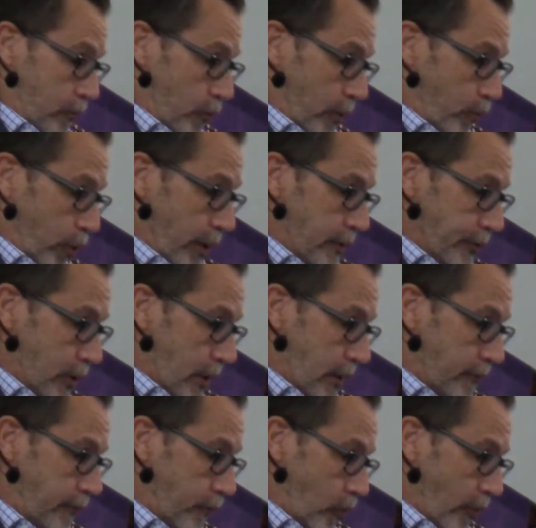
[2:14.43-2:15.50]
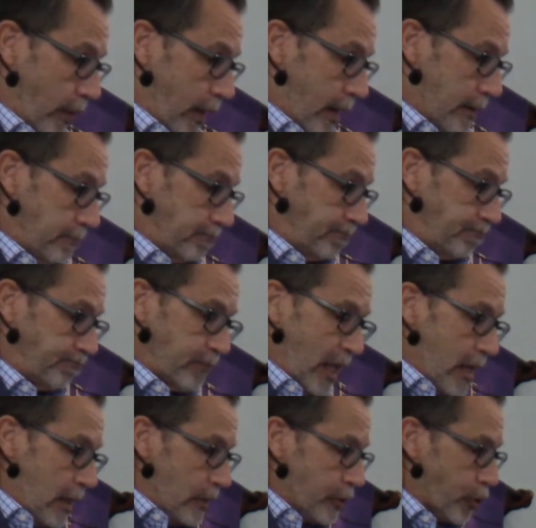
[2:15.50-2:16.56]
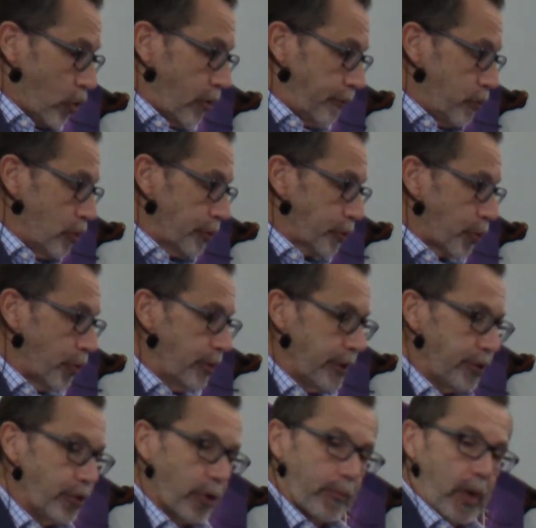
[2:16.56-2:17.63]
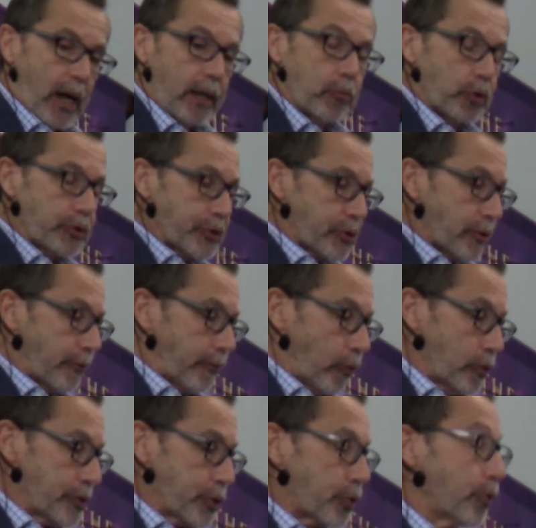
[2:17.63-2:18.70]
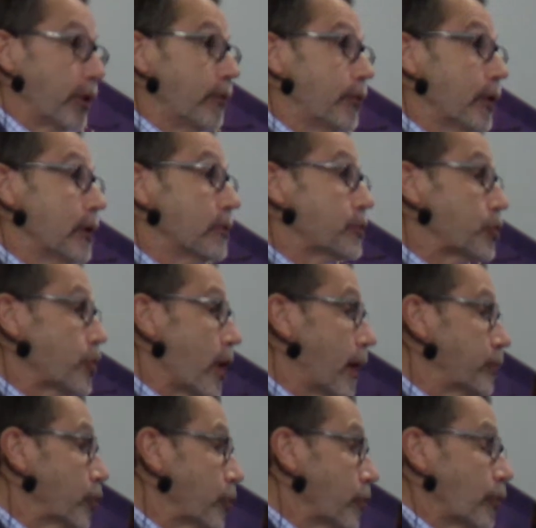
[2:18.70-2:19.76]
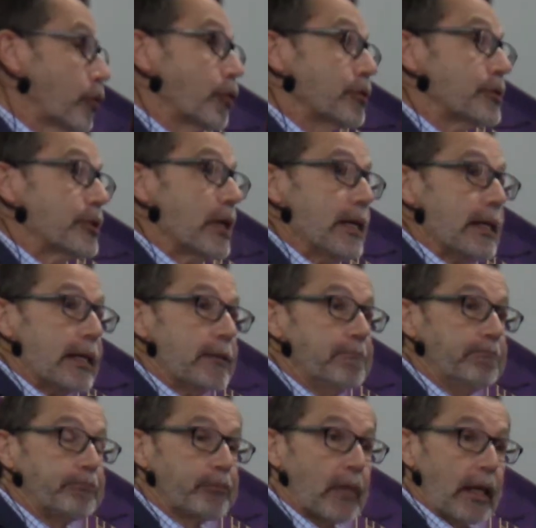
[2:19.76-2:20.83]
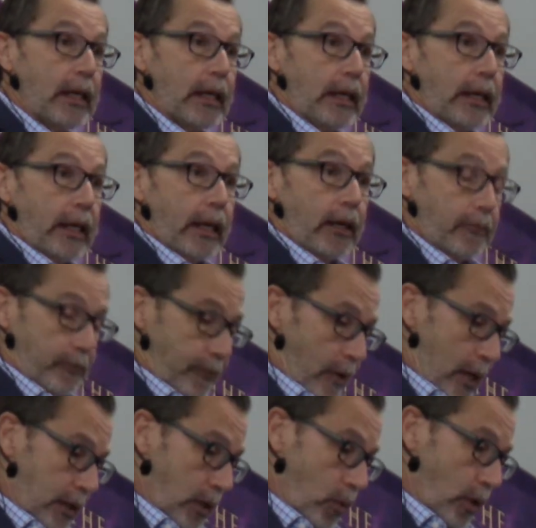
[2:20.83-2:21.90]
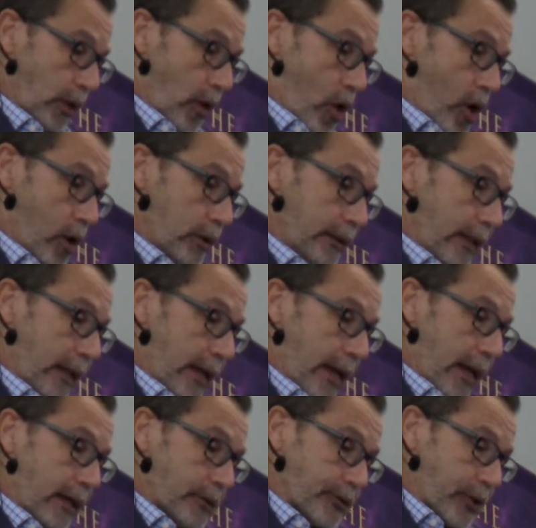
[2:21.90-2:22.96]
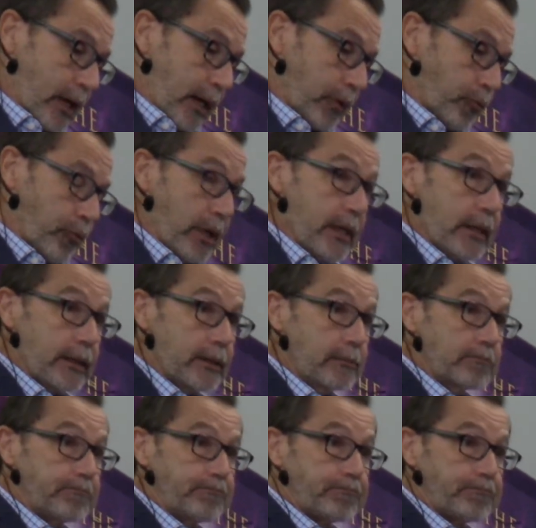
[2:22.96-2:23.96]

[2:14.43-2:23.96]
We praise God for that. So, if you'll turn in your Bibles to 1 Corinthians chapter 13 and follow along as I read.